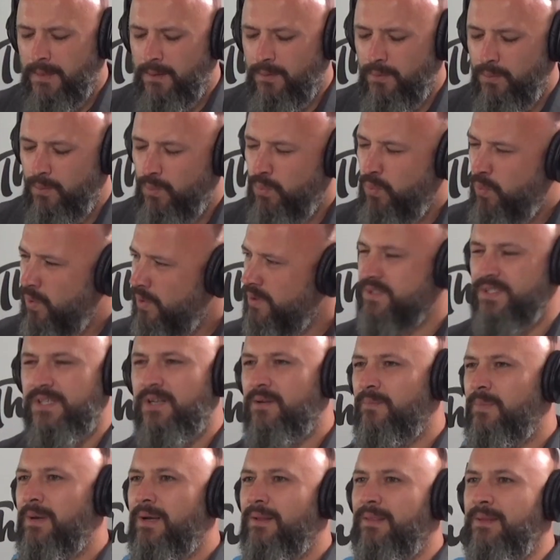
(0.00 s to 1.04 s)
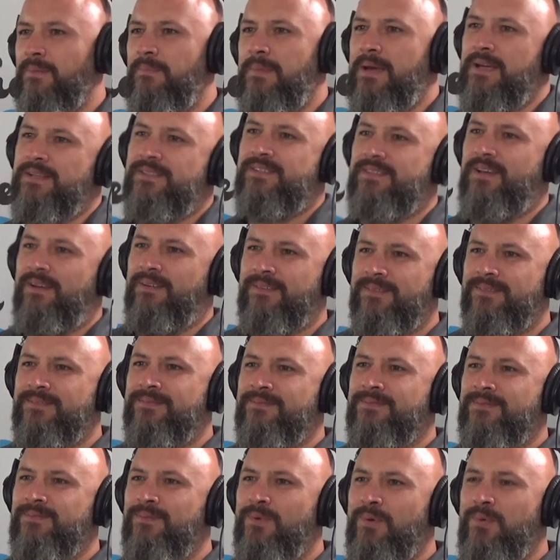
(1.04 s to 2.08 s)
What is it about the Mazda?
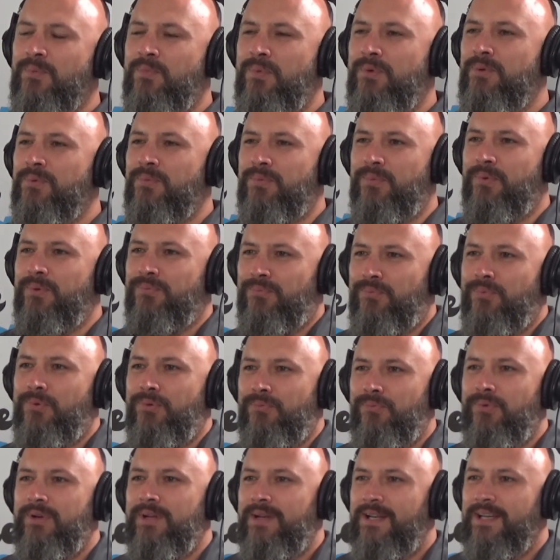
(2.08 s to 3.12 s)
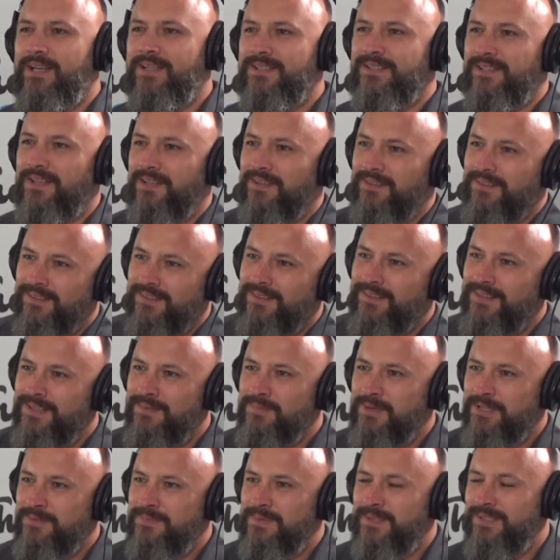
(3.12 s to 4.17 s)
What really is it? There
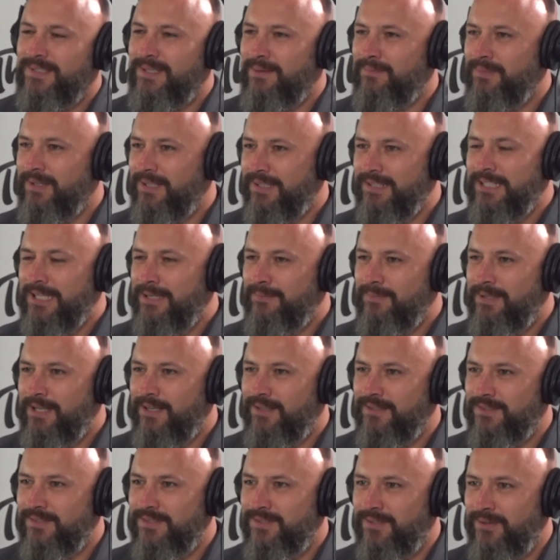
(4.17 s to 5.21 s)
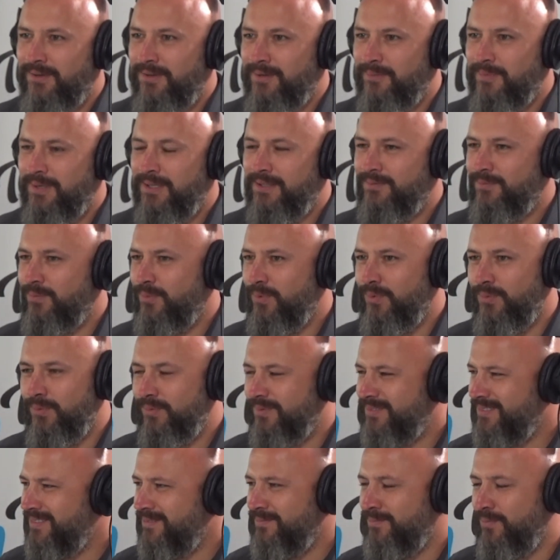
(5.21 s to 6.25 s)
must be something deep down inside. I mean,
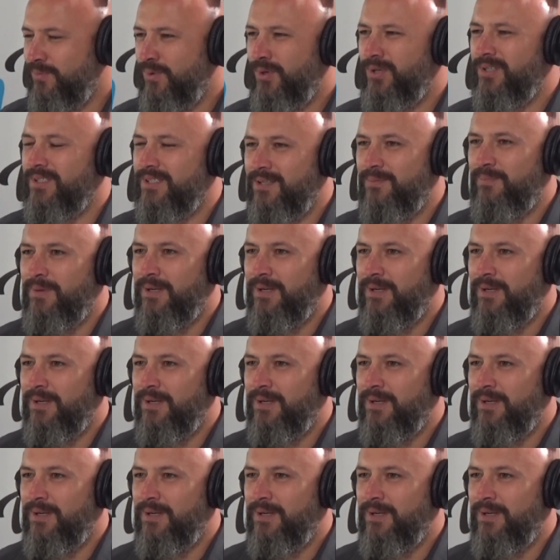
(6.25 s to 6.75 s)
what is it about the